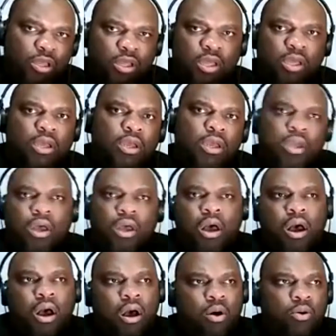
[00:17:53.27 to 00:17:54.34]
I worked that
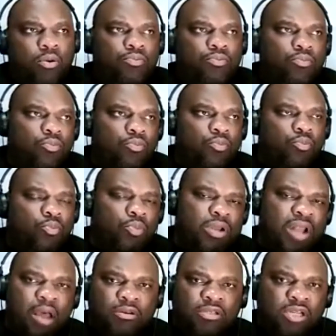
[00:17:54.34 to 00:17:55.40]
street
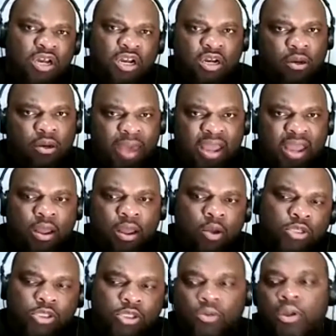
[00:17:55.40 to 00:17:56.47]
when
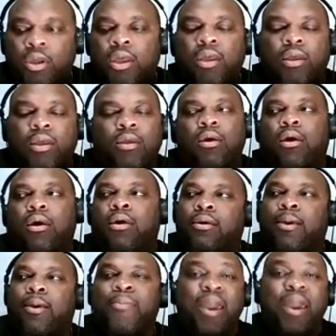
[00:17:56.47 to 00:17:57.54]
I was a hooker back in
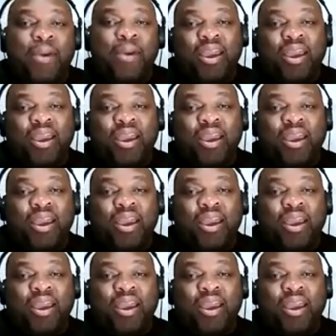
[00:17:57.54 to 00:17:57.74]
02.